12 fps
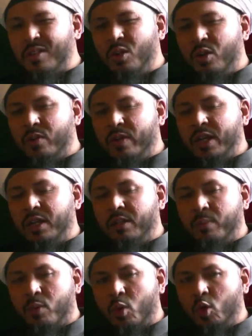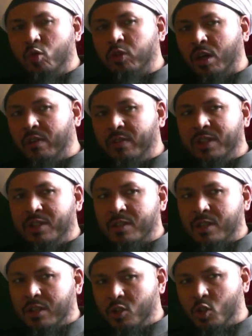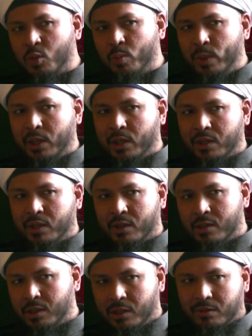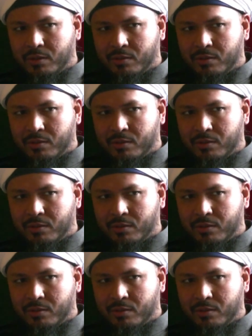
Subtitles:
There's no real proof or evidence that you speak, isn't it?